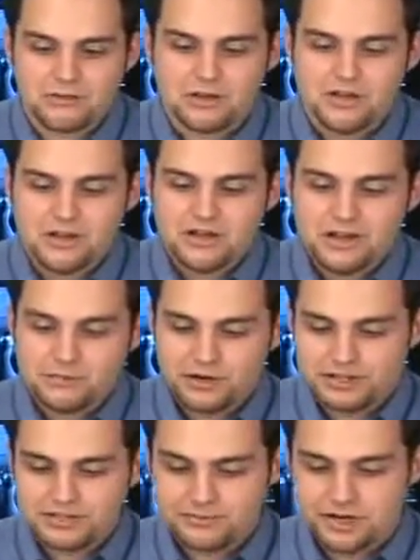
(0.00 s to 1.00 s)
But you put
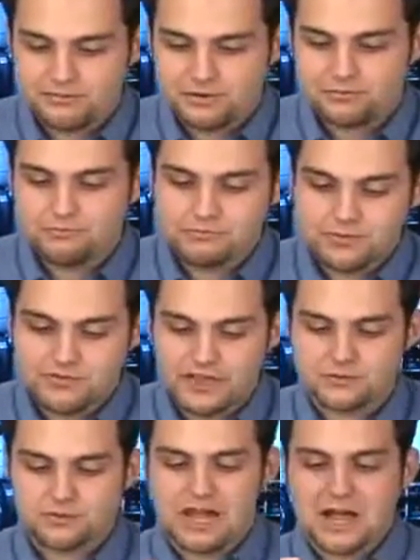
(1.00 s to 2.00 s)
it in smile mode, and
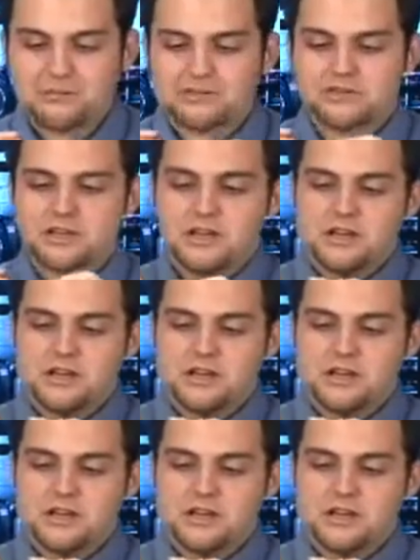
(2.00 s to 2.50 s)
that's what happens.